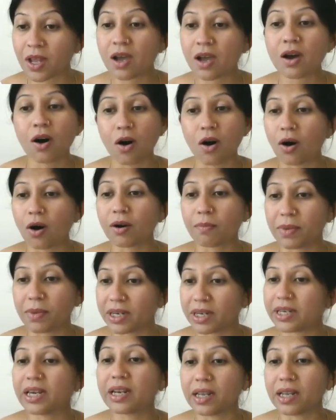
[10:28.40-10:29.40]
or
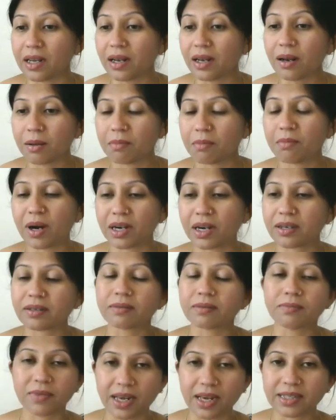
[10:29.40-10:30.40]
material, but
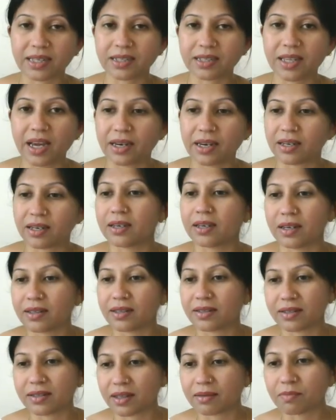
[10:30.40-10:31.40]
as I said,
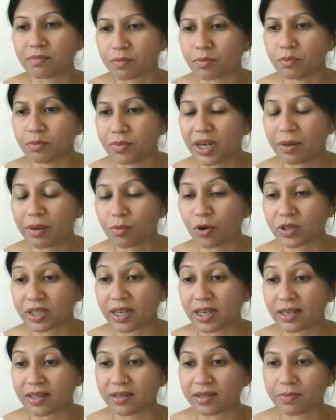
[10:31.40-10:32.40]
it's in most
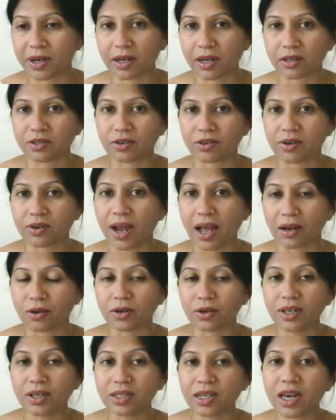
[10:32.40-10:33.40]
cases metals or
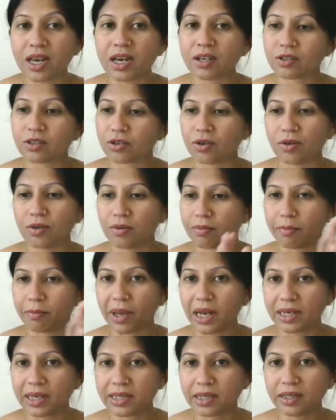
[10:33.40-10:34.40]
alloys. So
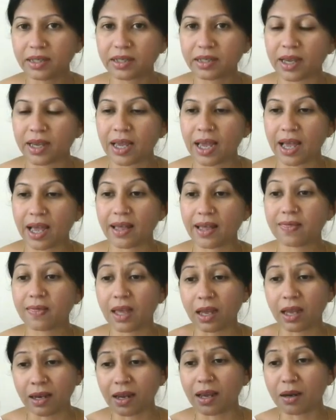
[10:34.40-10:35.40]
melt it, and
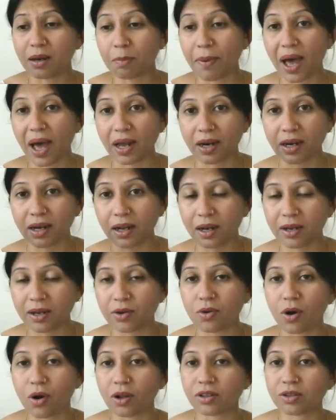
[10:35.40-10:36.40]
then in parallel
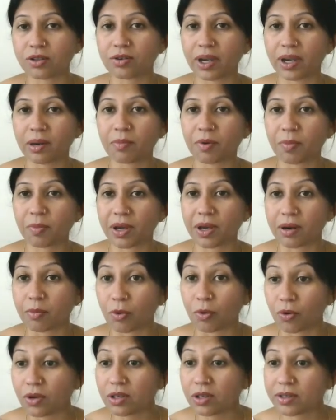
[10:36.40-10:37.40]
you also can prepare a mold.